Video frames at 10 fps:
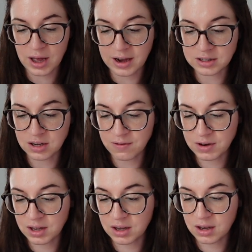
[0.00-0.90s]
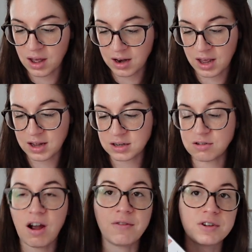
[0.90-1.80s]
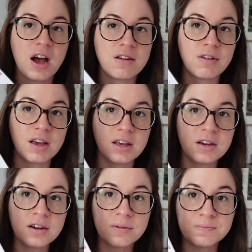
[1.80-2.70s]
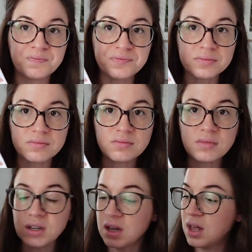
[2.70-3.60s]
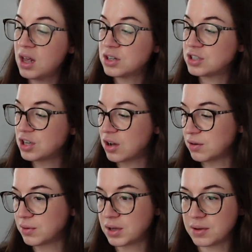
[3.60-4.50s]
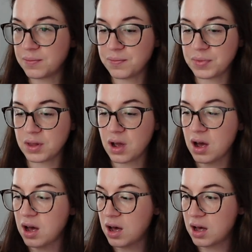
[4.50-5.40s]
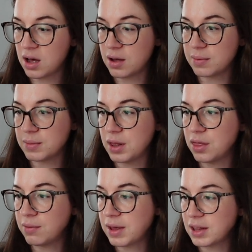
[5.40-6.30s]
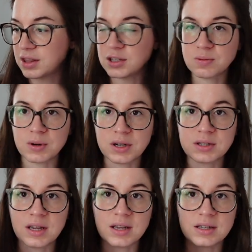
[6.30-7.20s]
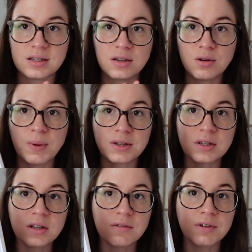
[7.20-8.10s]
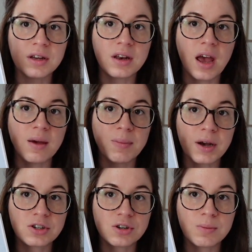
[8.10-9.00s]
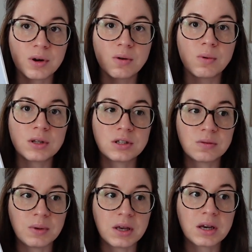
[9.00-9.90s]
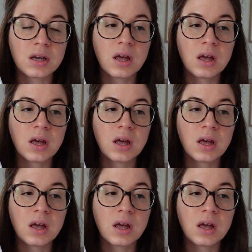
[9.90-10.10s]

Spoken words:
Activity and Handicraft Guide right here. So the way that this works is you basically read a picture book once a week,